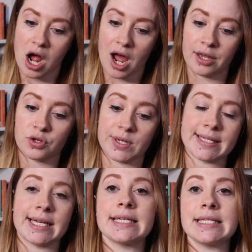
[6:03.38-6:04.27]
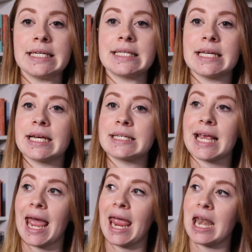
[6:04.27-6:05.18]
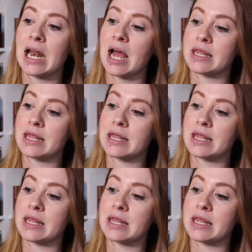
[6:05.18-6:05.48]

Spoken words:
166, and